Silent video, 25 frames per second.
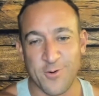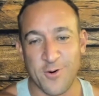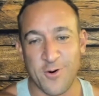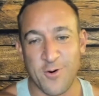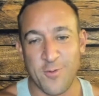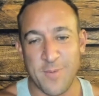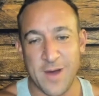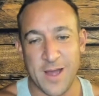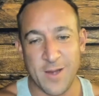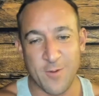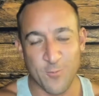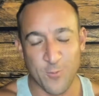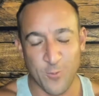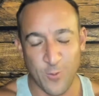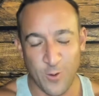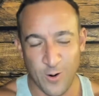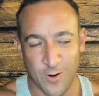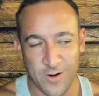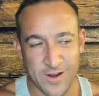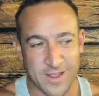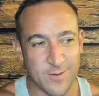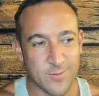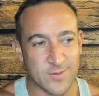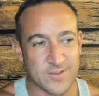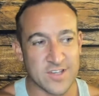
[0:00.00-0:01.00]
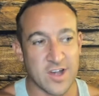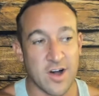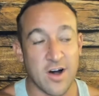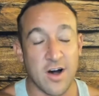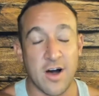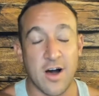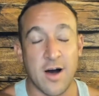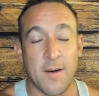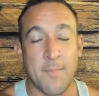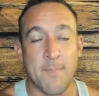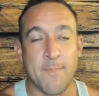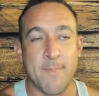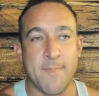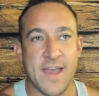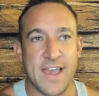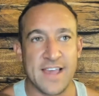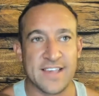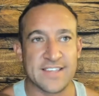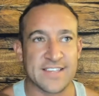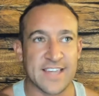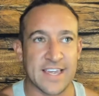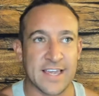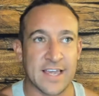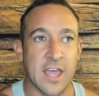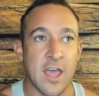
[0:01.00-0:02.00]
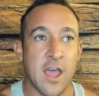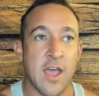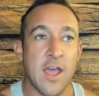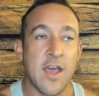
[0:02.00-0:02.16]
oh my word, it was amazing.